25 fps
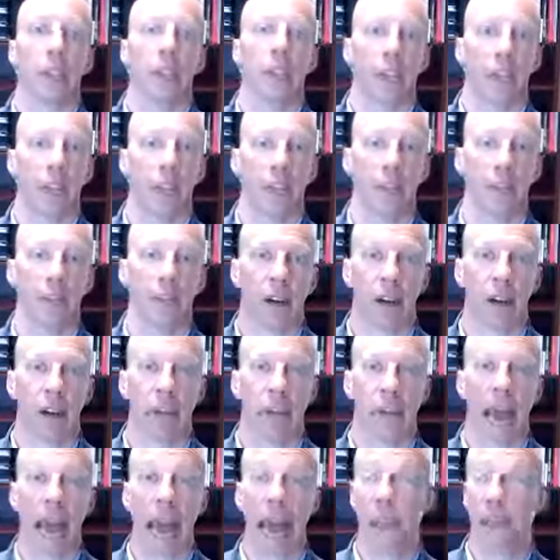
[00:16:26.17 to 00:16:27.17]
if I'm
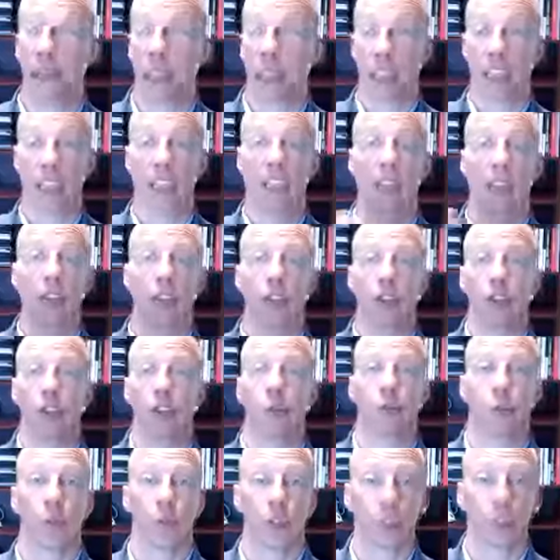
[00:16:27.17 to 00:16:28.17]
having a
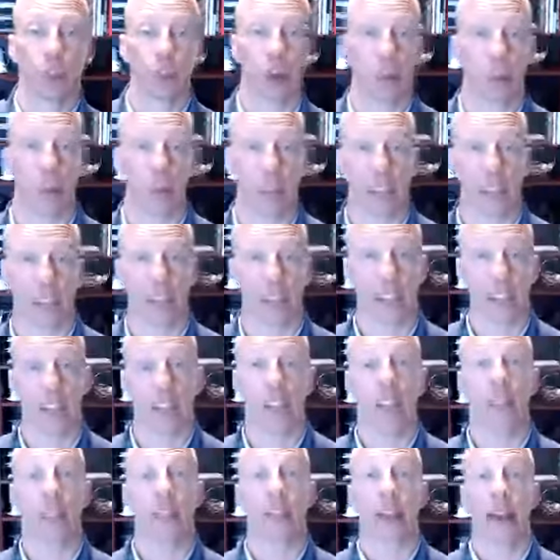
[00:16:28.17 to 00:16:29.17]
luncheon with somebody, if I
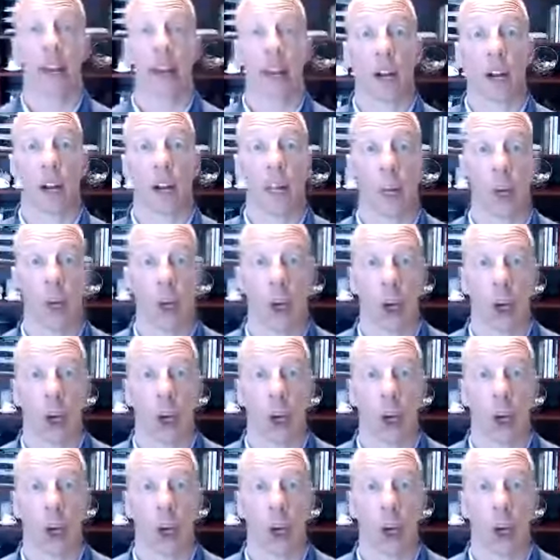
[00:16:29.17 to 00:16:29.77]
set that up,